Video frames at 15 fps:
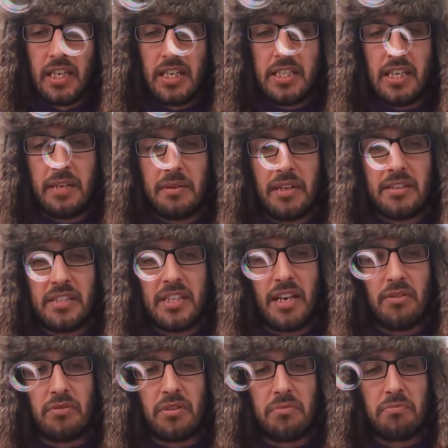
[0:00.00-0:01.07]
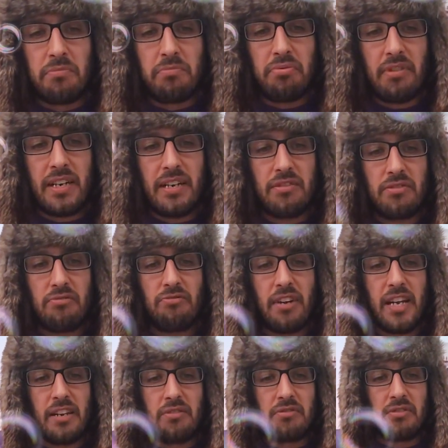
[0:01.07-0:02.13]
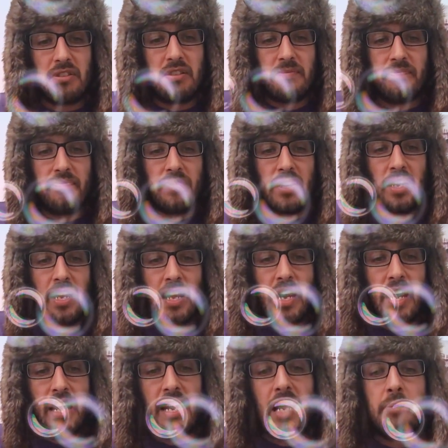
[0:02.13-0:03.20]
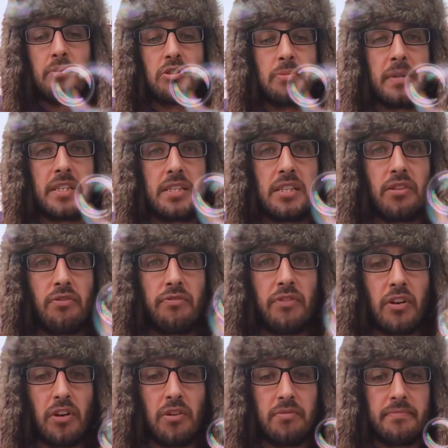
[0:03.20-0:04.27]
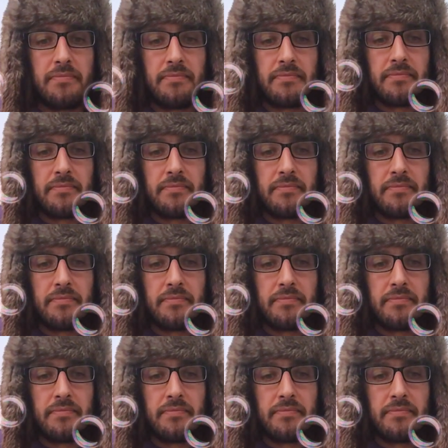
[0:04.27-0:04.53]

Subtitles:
He seemed unsettled and prowled around, unable to be still for long.